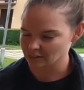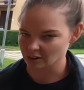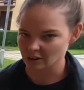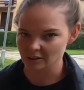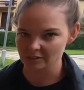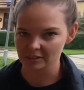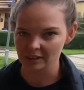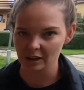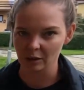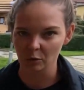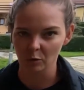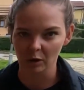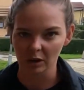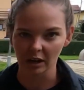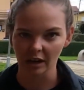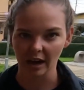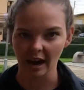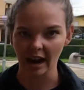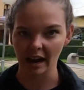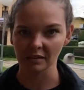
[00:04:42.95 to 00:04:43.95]
Thought they
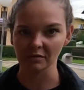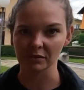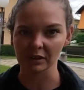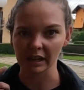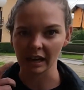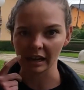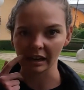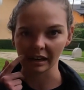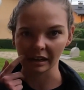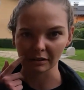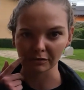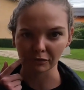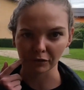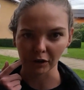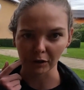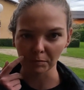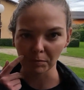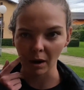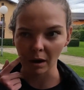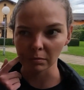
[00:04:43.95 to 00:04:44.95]
were advocating
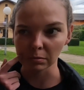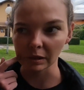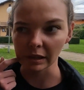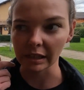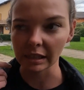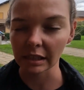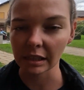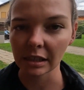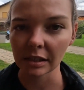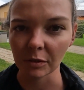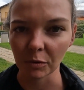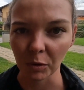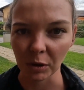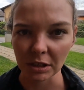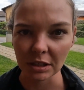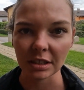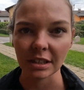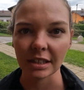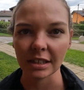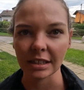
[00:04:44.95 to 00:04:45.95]
for public,
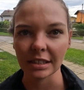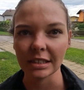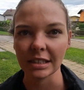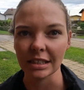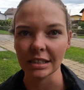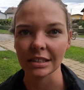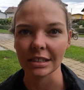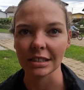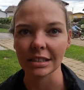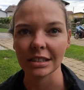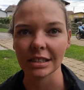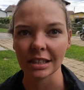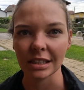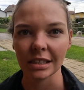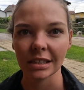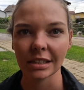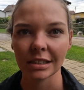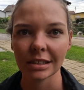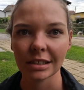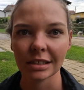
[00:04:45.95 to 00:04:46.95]
what is it,
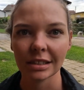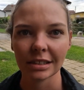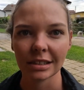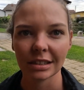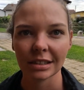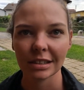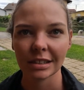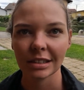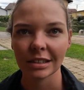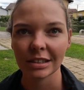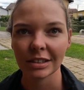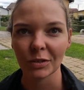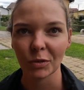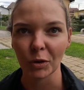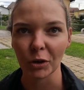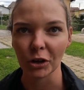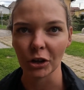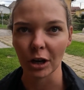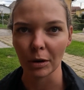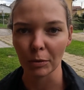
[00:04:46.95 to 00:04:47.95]
indecency?
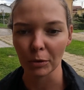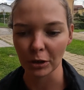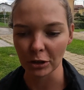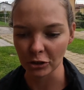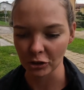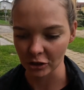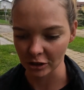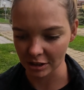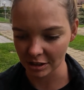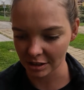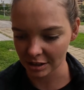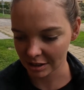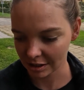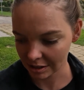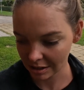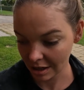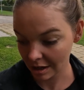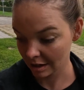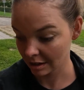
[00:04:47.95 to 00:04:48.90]
Where you're able to just